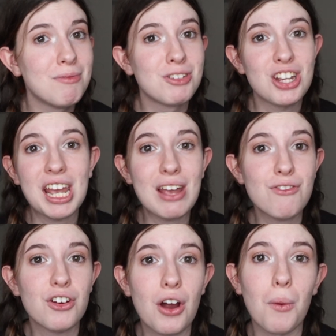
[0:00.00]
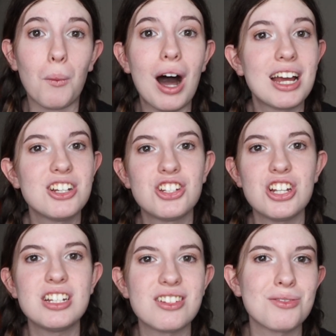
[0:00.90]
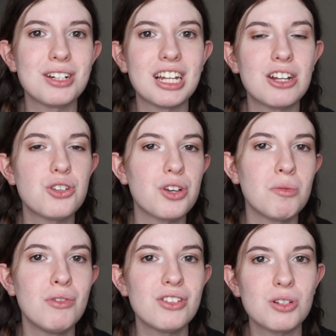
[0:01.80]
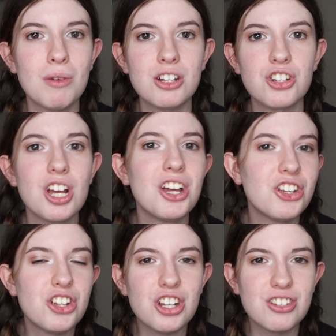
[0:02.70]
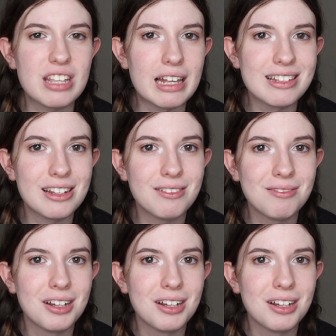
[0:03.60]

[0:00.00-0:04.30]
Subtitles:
She can't figure out why she doesn't really enjoy the movie so much. She just doesn't.